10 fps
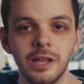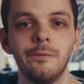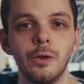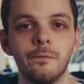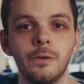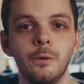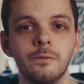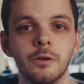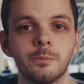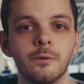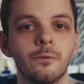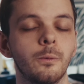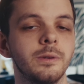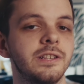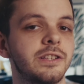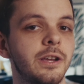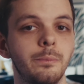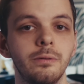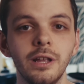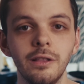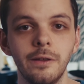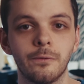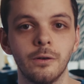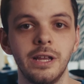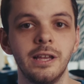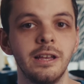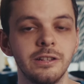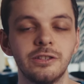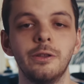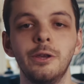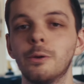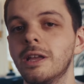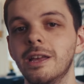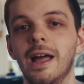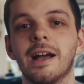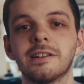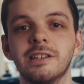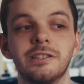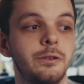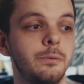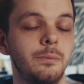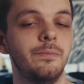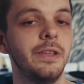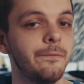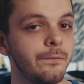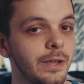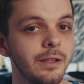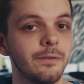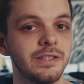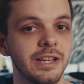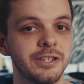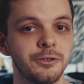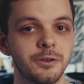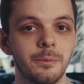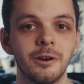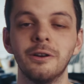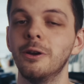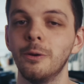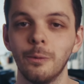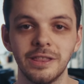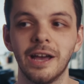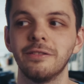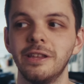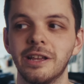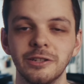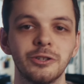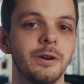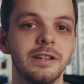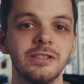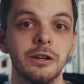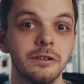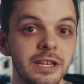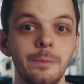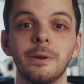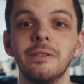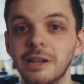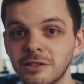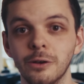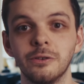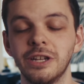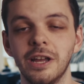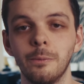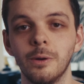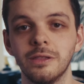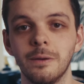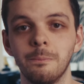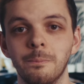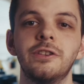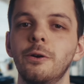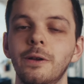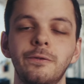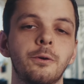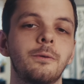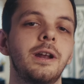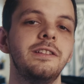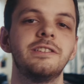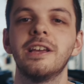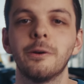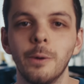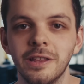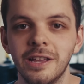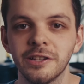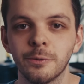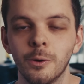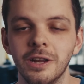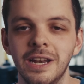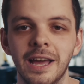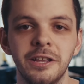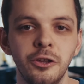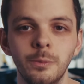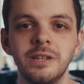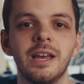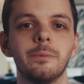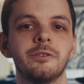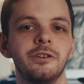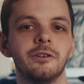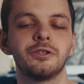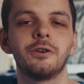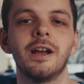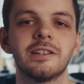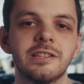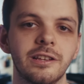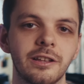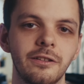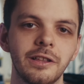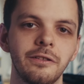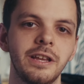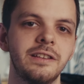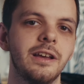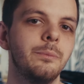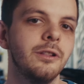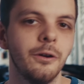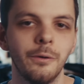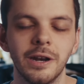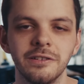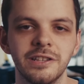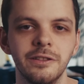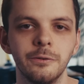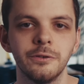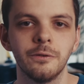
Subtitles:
give you a few of those performances completely free so that you can get access to the feel of a session drummer without the constraints that are typically associated with them. So if you're ready to take away the guesswork and add human depth to your tracks, click the link down below and I'll send those